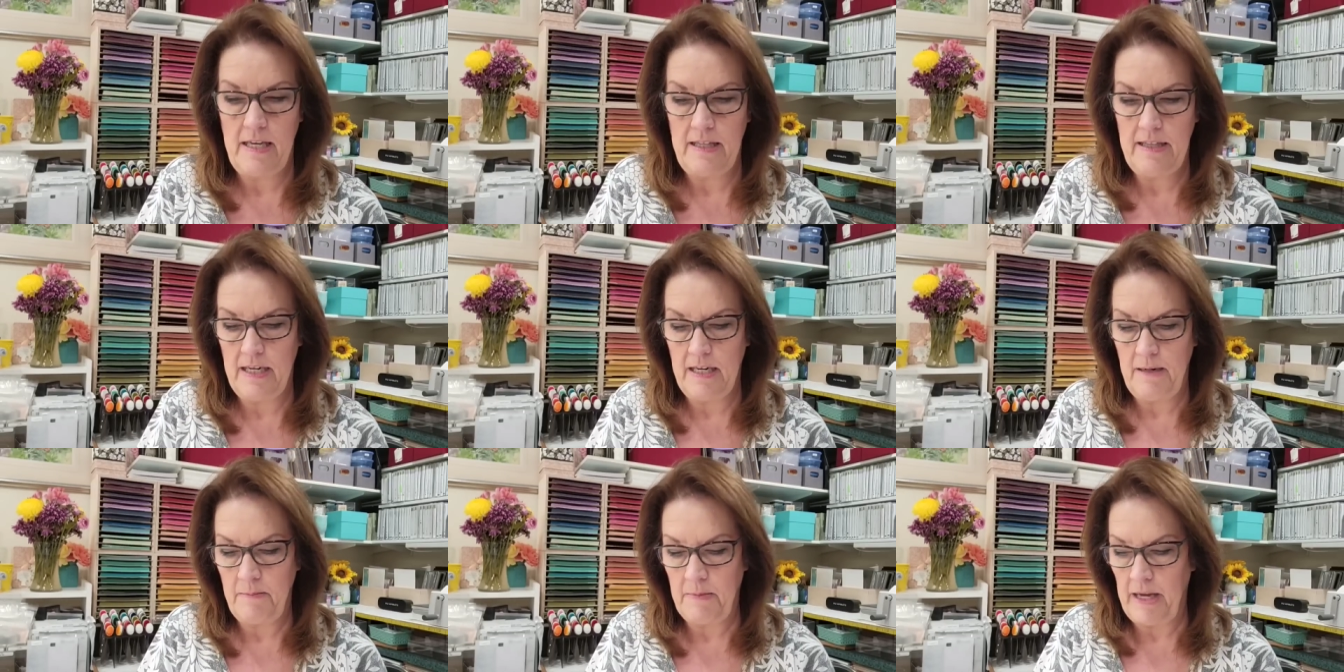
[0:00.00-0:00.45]
And
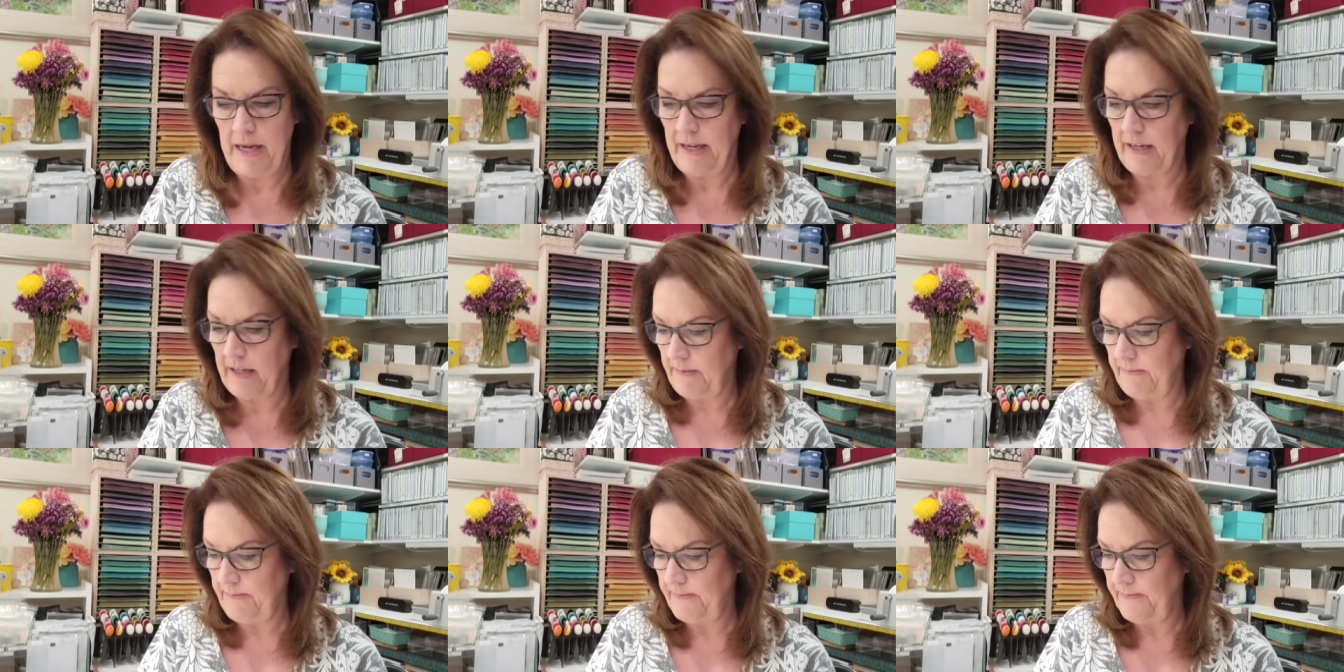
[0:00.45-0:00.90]
then I'm
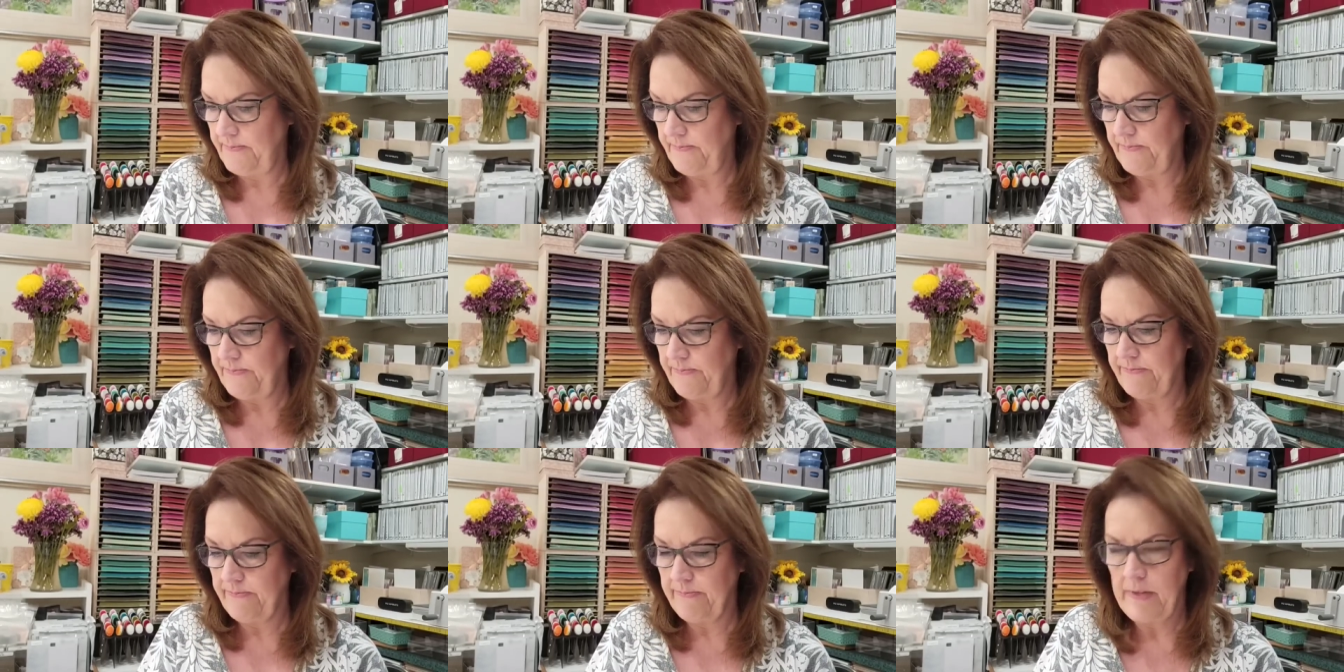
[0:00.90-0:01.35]
like,
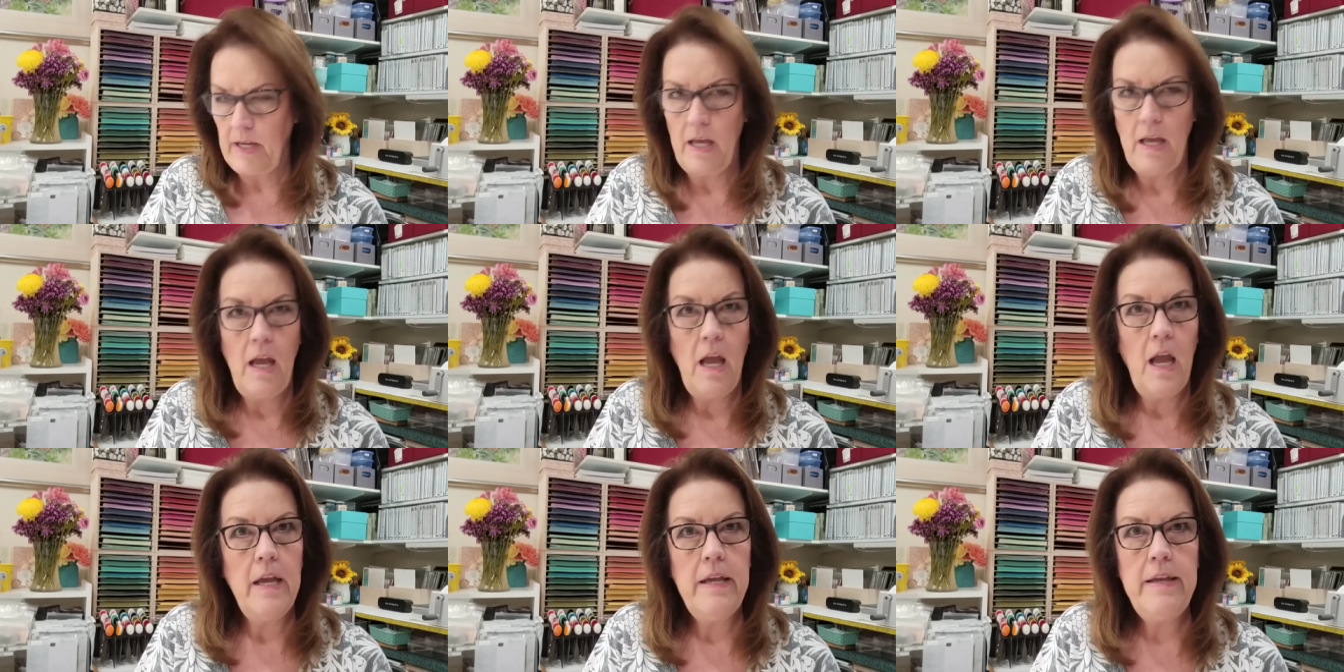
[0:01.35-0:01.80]

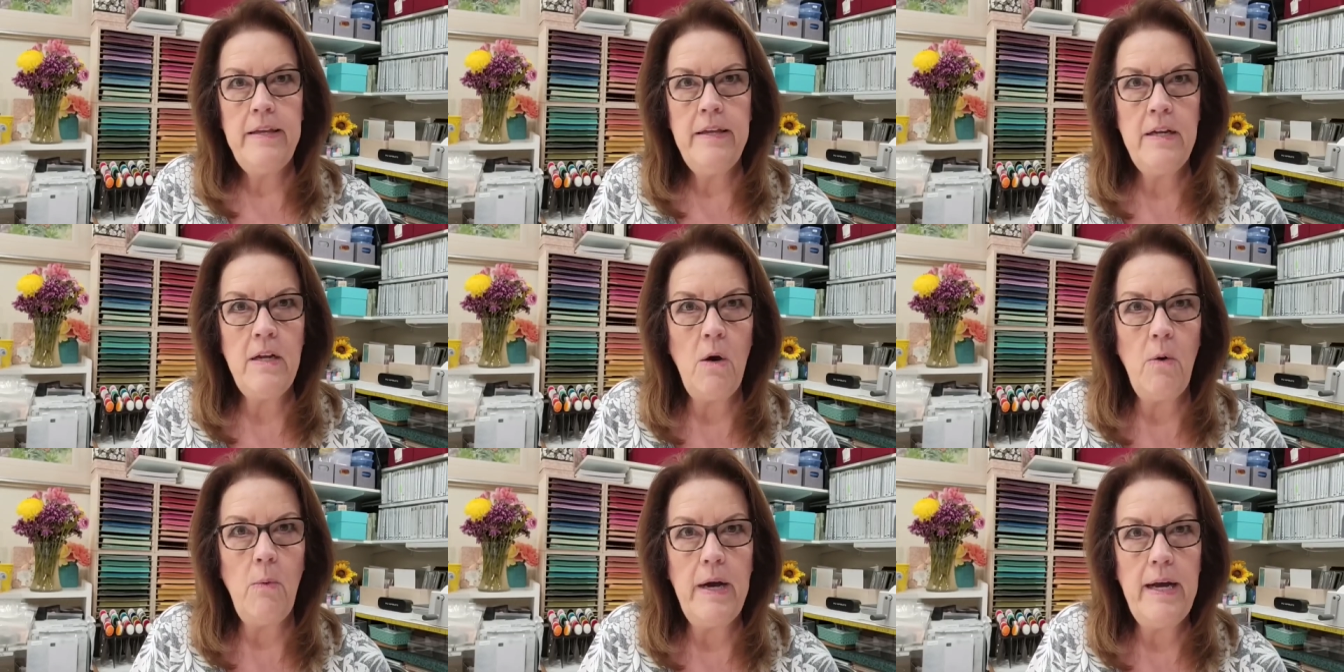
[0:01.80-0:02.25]
you
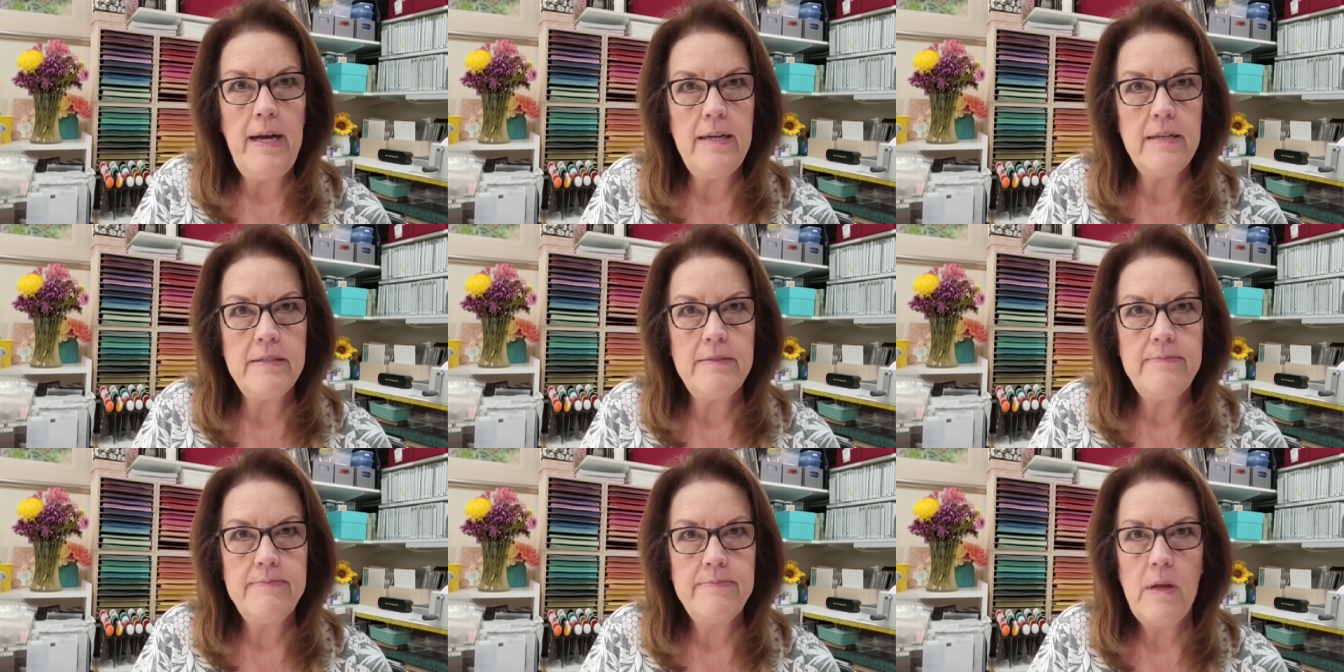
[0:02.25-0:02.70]
know what?